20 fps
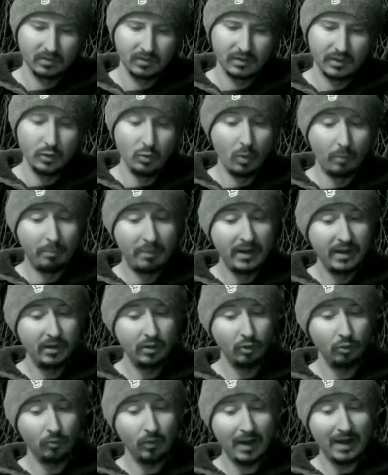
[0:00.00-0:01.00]
You
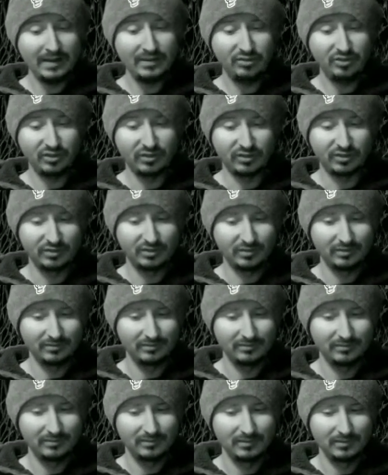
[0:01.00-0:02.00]
appear righteous,
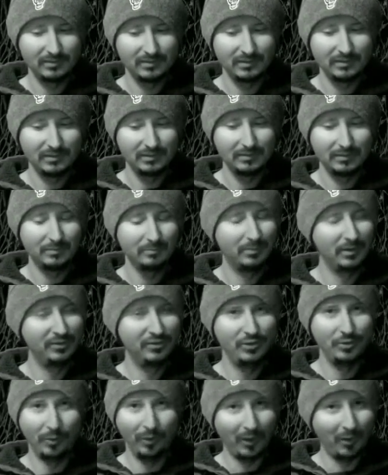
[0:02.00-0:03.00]

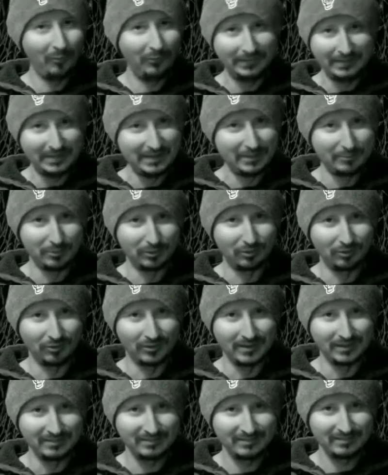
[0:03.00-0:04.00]
but you are only
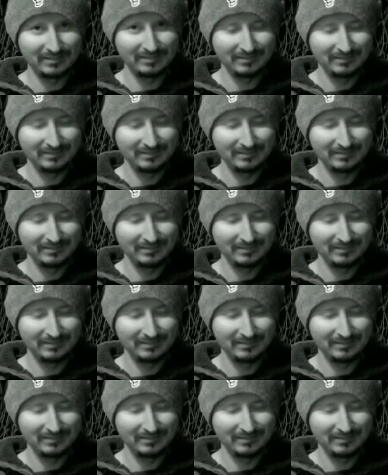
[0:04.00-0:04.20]
hypocrites.